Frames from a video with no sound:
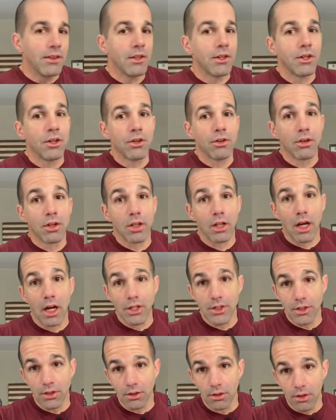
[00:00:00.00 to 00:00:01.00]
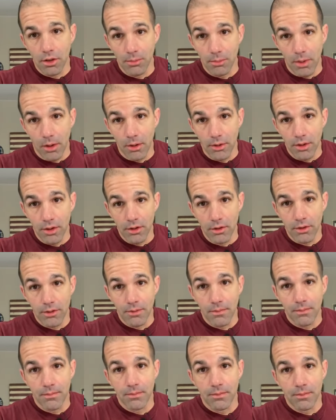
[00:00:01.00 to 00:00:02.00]
the neurological components.
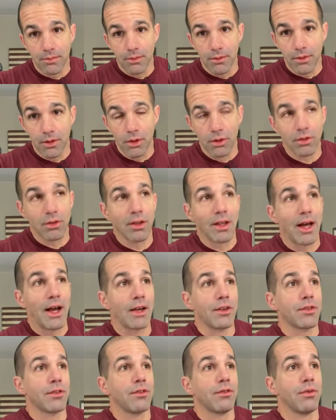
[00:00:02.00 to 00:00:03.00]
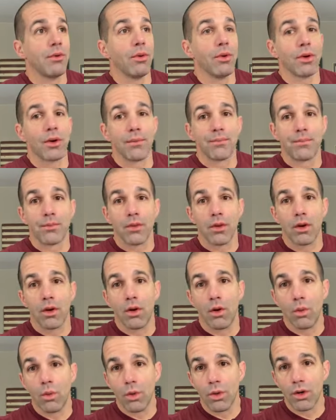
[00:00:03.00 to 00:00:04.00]
Those last four:
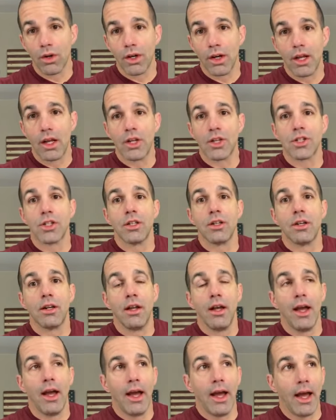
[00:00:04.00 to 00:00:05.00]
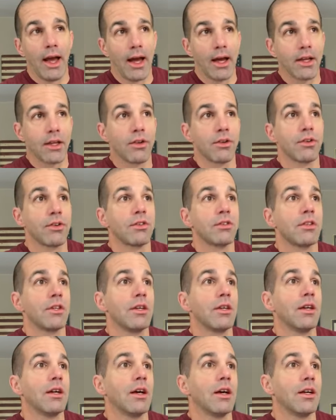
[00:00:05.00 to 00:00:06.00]
coordination,
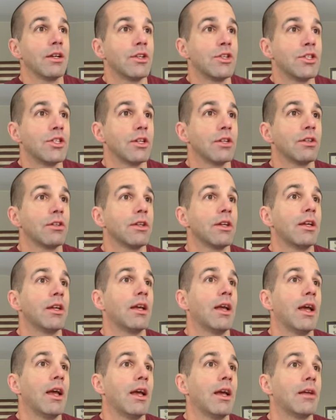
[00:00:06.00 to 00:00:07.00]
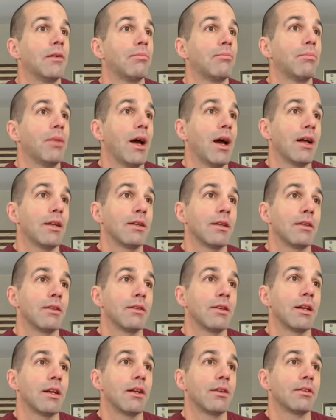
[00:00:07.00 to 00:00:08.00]
accuracy, agility, and
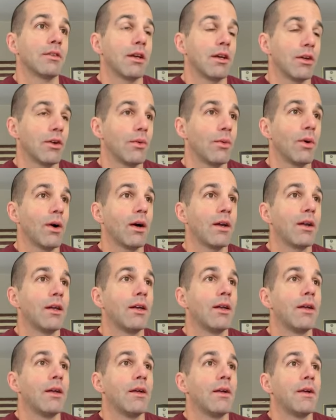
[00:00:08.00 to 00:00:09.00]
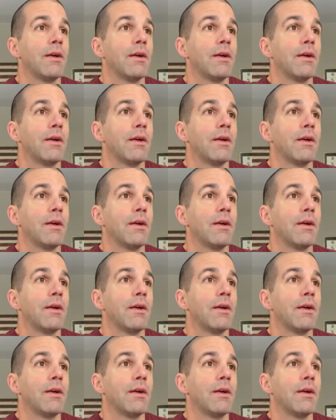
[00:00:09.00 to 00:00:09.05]
balance. And I'll tell you what,